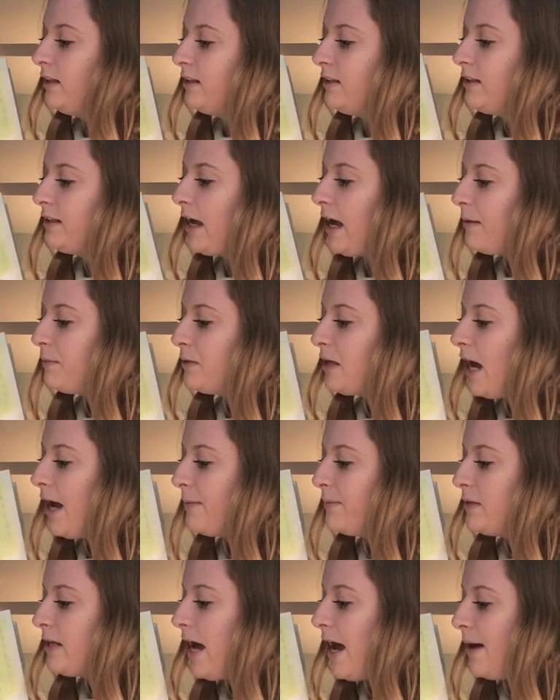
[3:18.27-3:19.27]
Tap,
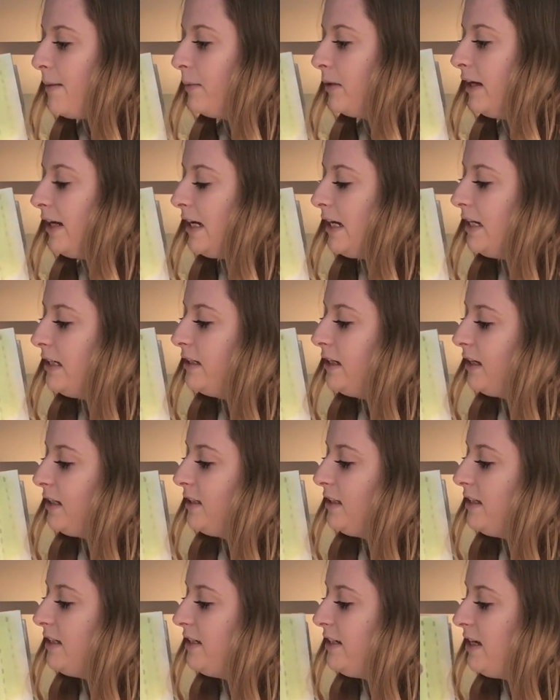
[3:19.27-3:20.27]
tap, tap. He
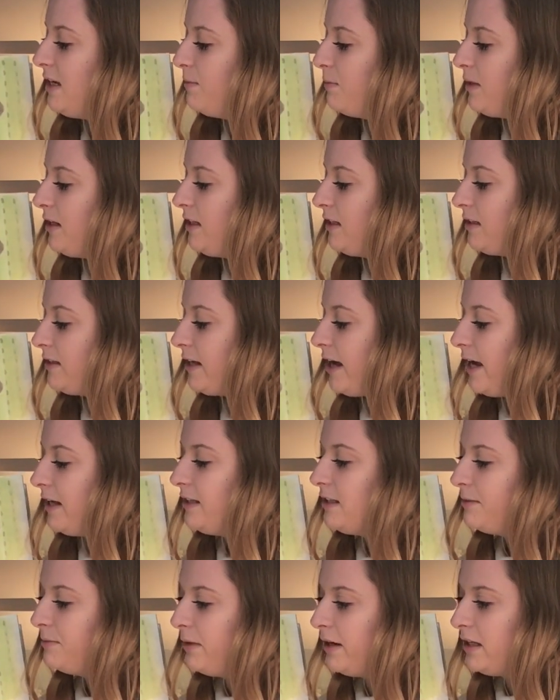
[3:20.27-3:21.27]
digs deep inside
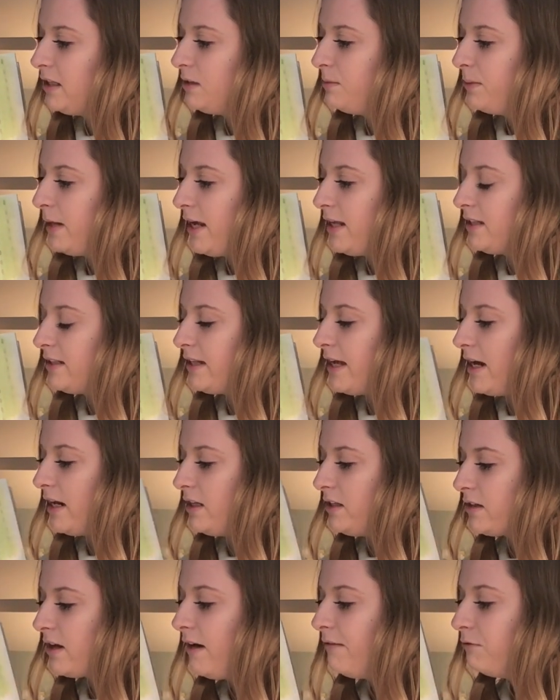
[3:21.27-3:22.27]
to make space that
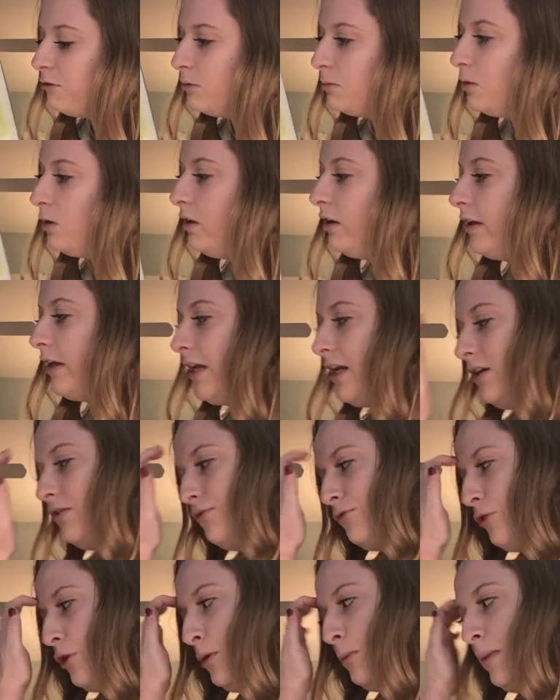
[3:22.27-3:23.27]
is comfortable
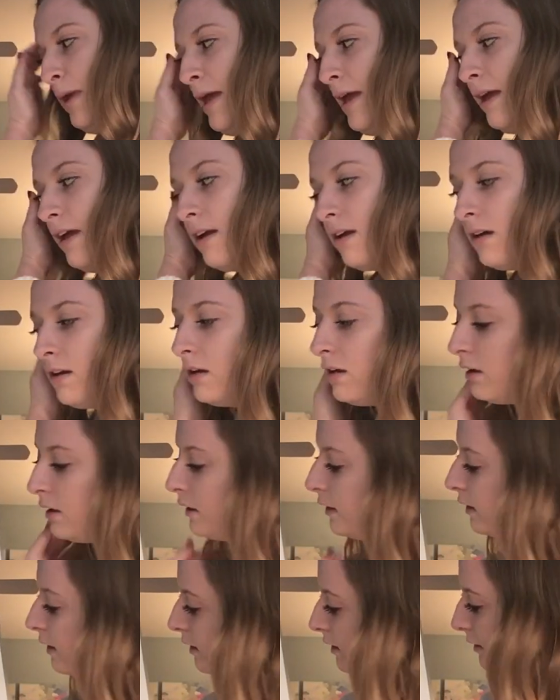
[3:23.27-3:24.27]
and roomy.
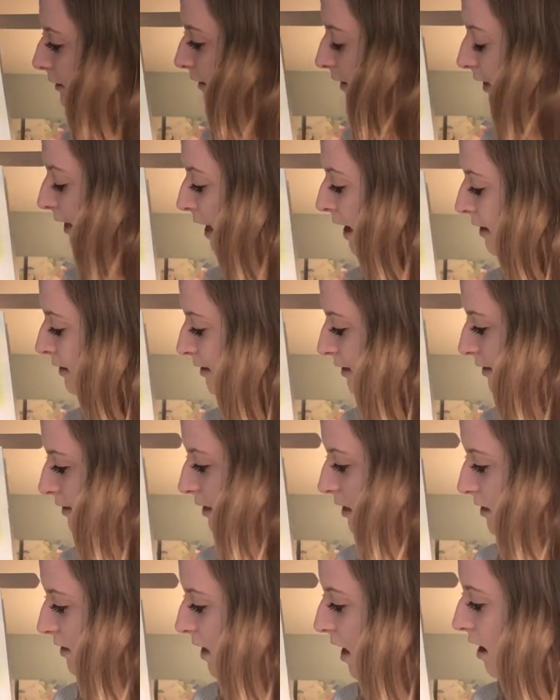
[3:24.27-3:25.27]
The cactus
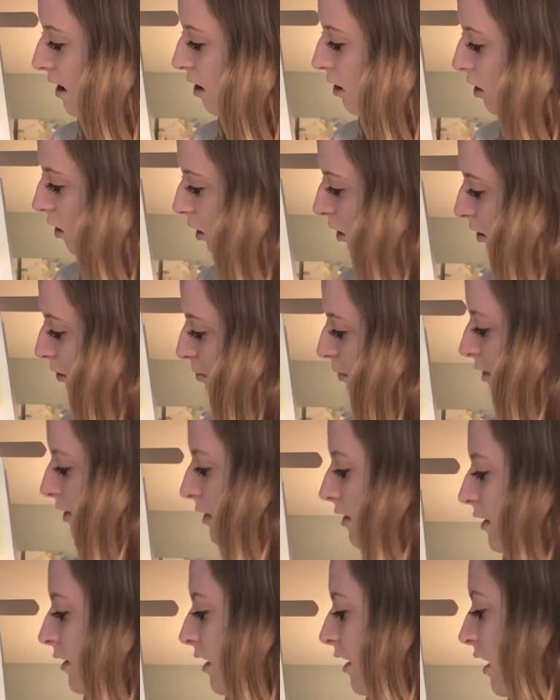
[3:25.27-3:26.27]
is not harmed.
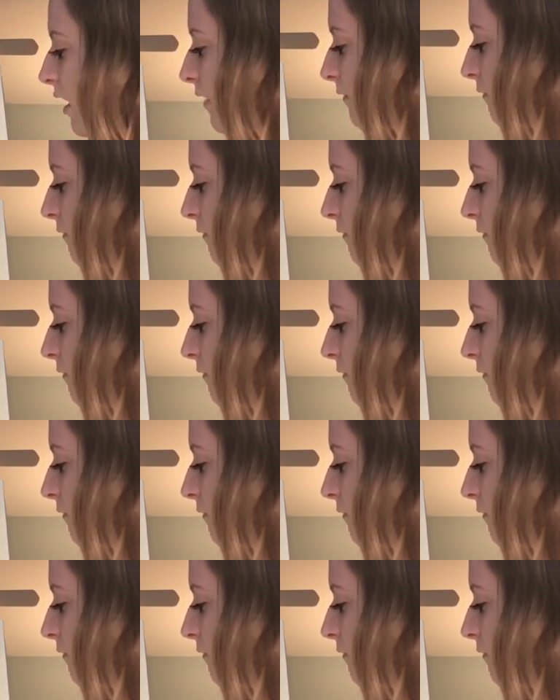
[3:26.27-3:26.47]
It